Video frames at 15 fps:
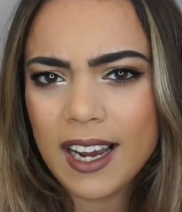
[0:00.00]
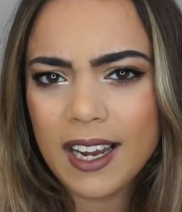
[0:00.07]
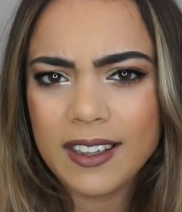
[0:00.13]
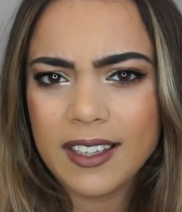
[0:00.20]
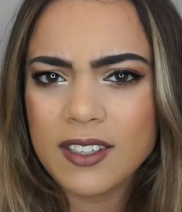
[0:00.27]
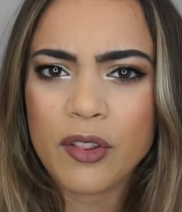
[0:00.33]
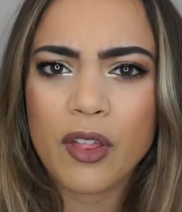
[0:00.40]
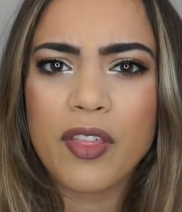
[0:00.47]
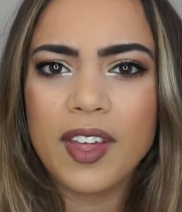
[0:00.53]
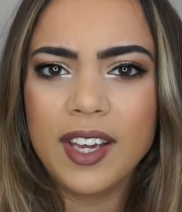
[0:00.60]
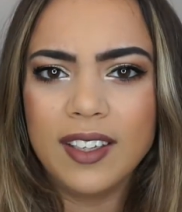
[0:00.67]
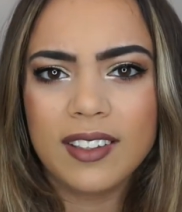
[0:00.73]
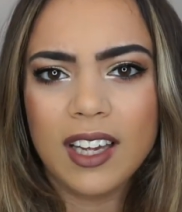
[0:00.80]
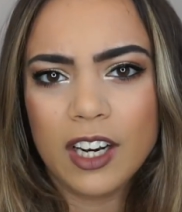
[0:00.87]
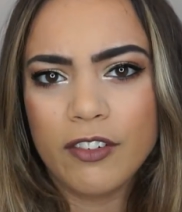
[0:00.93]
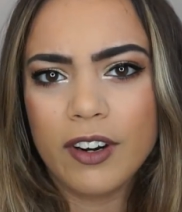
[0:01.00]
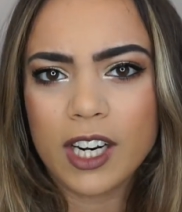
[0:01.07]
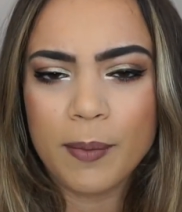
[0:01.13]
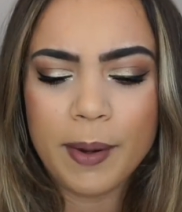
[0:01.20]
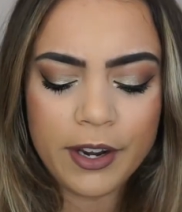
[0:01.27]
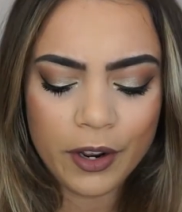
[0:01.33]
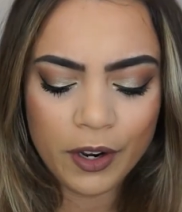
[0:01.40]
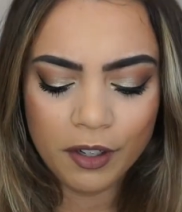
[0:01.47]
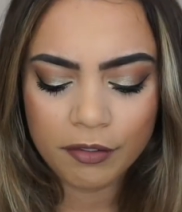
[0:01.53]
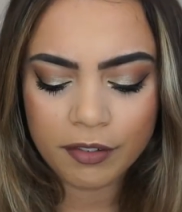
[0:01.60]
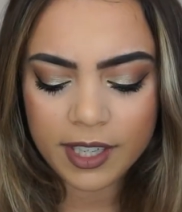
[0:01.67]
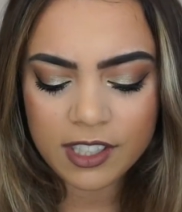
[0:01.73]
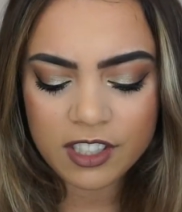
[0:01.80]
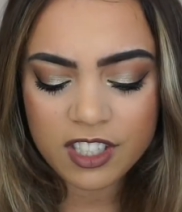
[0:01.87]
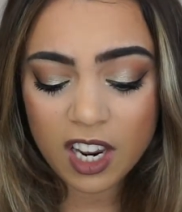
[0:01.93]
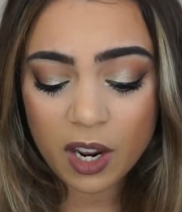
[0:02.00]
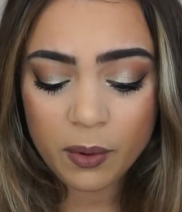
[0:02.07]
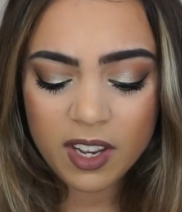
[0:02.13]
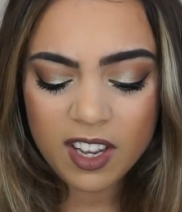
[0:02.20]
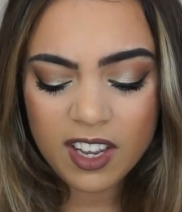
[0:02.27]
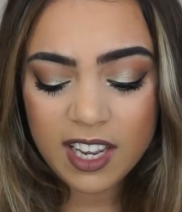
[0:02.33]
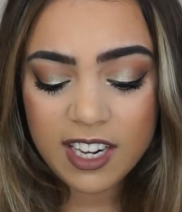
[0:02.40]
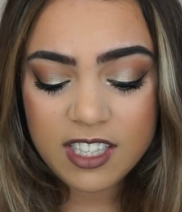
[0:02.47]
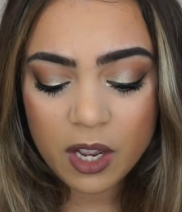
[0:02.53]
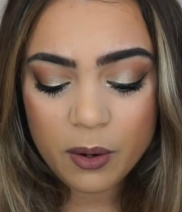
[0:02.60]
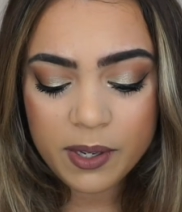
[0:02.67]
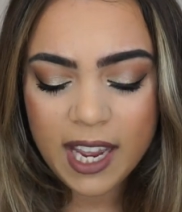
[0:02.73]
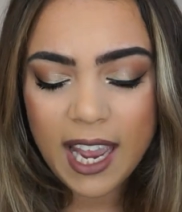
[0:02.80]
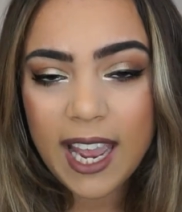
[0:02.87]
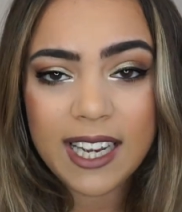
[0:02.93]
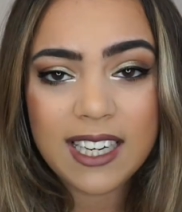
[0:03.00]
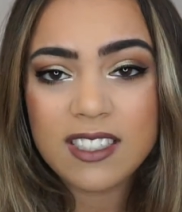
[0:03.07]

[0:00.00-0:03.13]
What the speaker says: There's other things that I'd recommend over it, so it's okay.